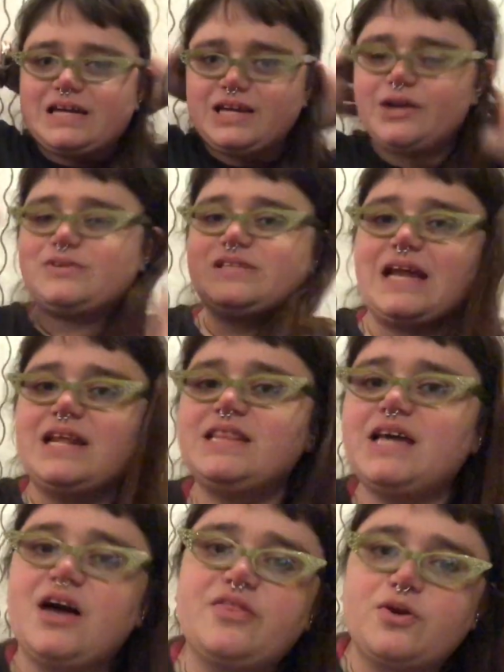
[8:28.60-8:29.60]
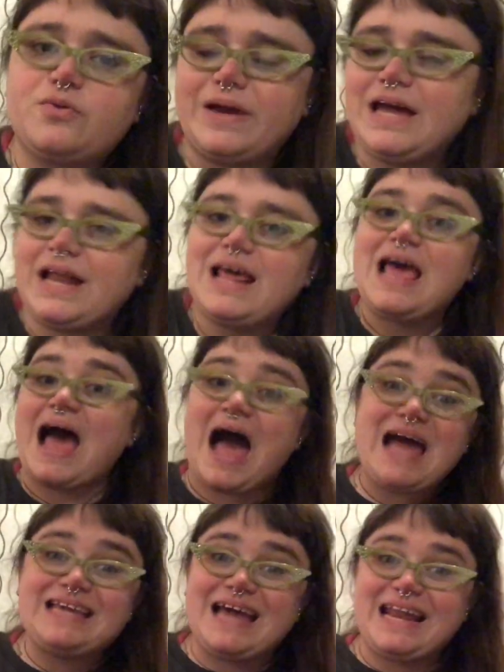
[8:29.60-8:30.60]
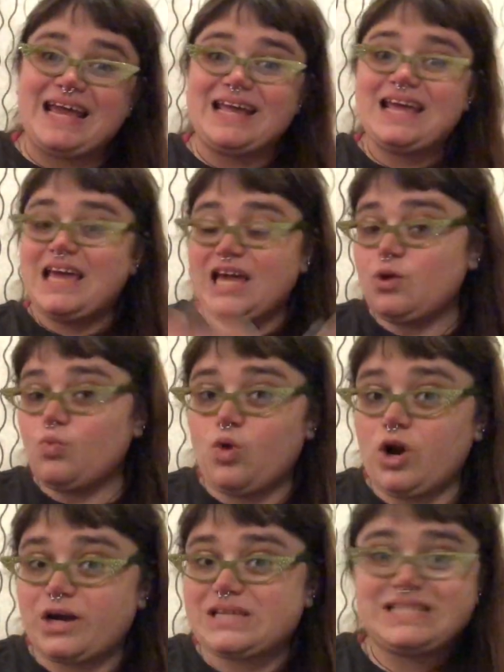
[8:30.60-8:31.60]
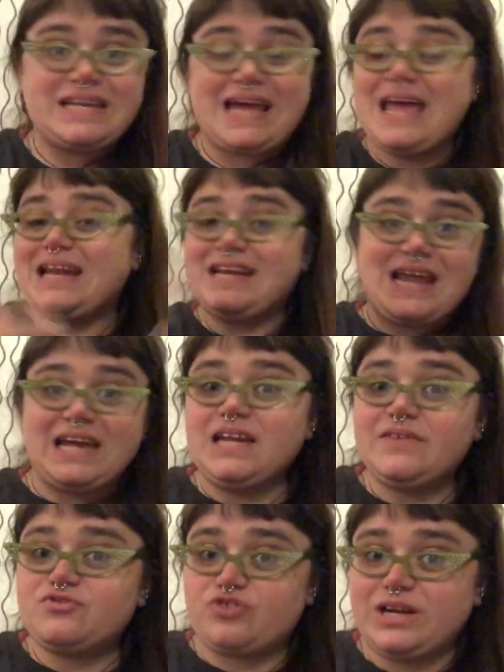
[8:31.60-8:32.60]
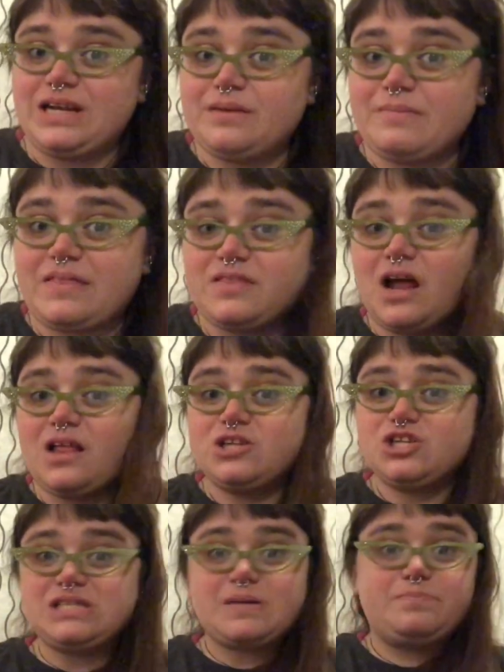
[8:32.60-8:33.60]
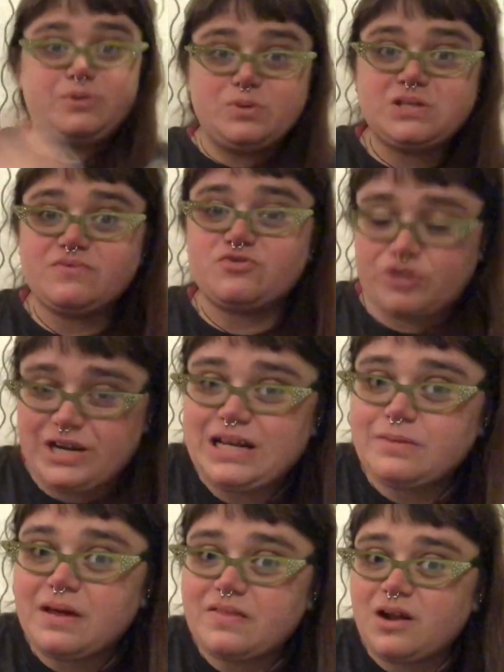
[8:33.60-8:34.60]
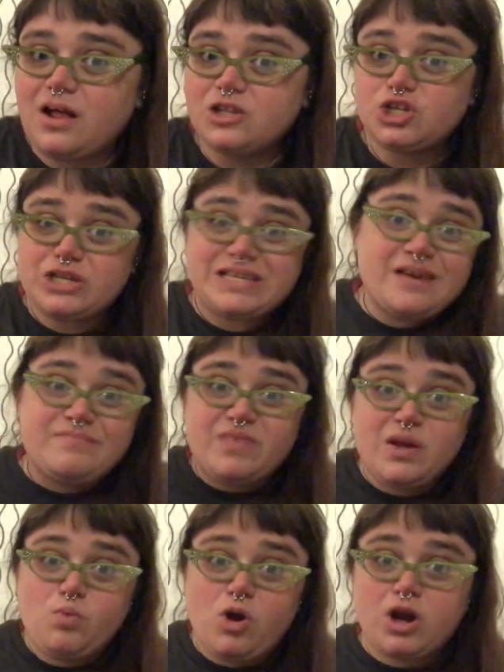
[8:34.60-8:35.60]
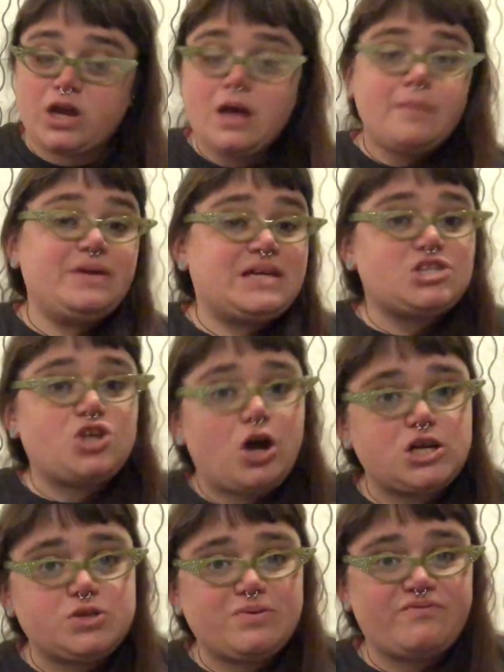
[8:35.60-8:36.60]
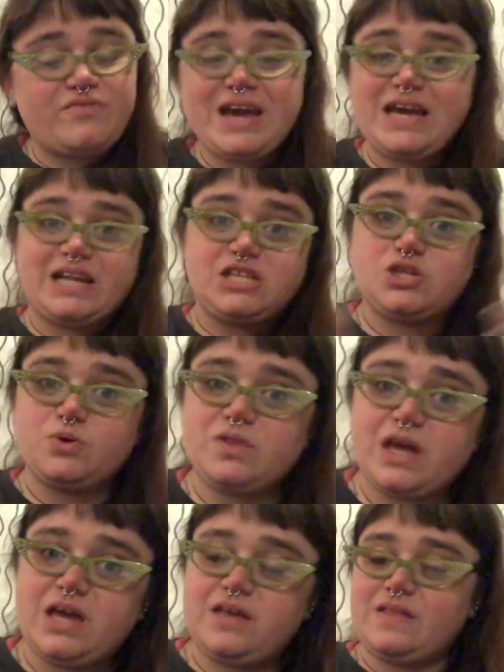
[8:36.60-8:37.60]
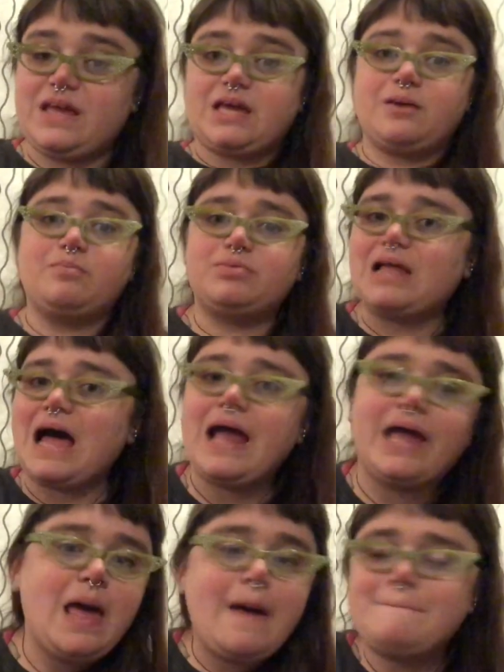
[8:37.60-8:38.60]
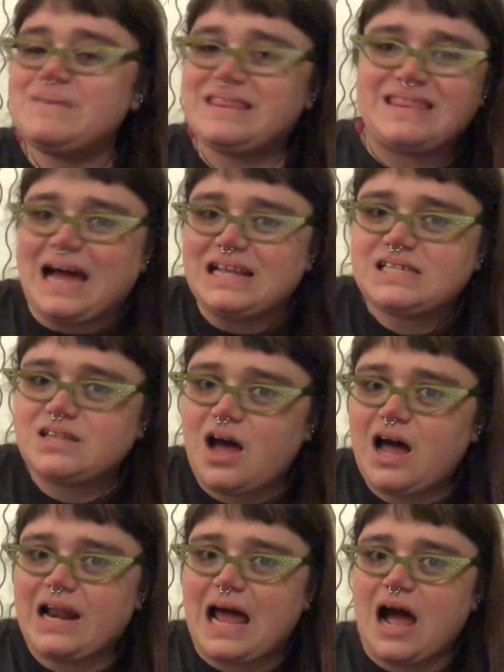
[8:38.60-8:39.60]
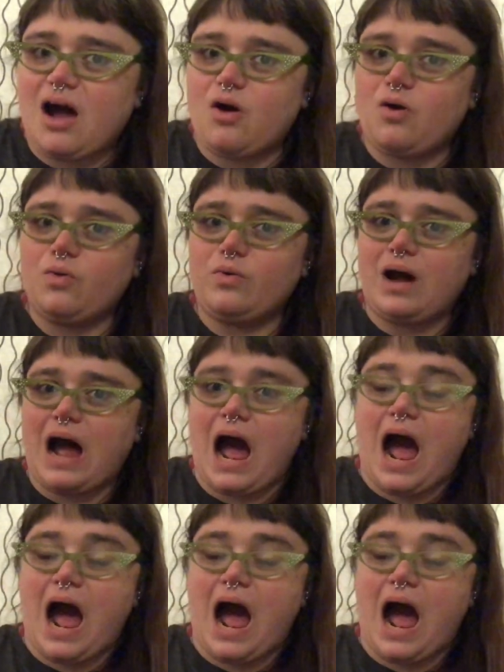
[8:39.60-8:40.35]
you know, said in the other rant, I get it. It works. Like, negative training methodologies, abusive training methodologies, they work because dogs are afraid and so they comply. But that's not how